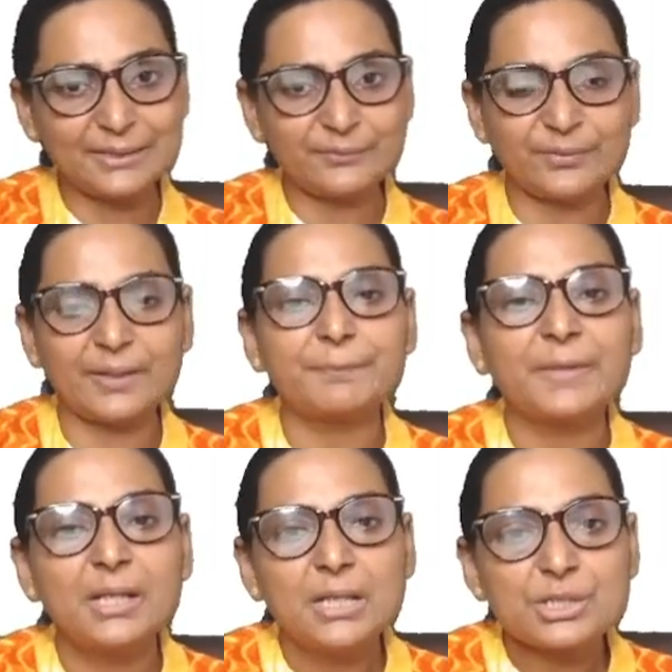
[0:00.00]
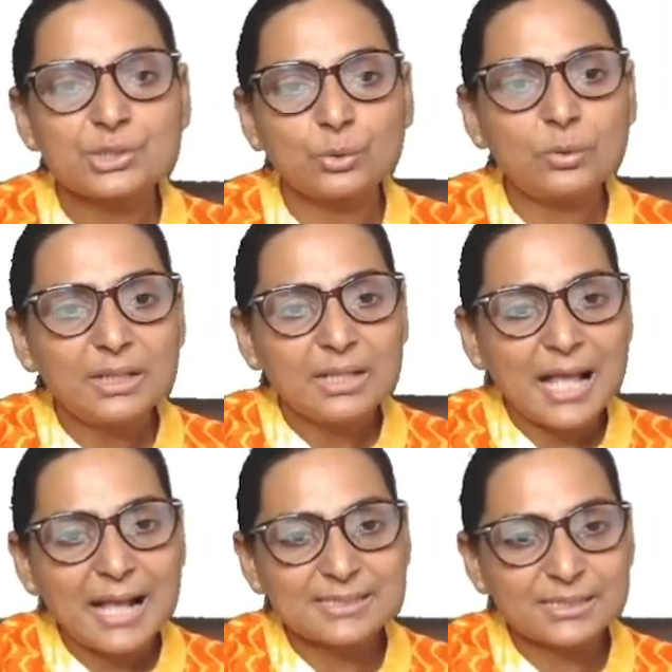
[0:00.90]
atrium. So
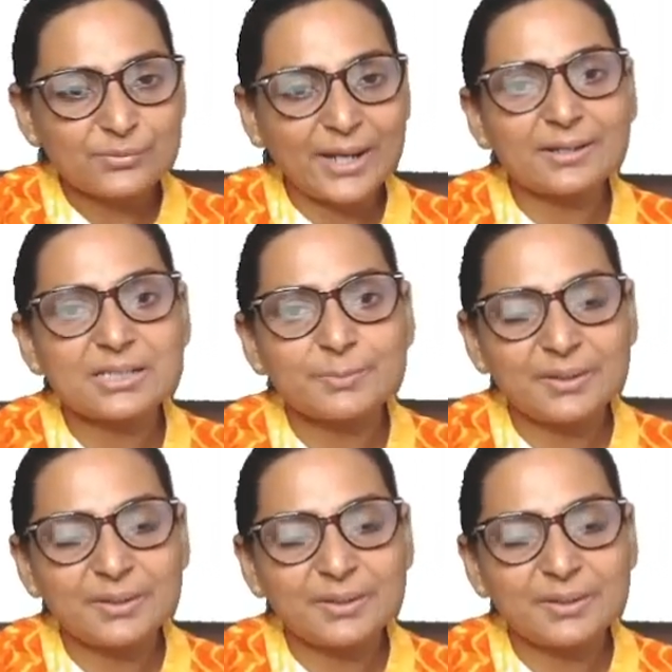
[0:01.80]
as the tricuspid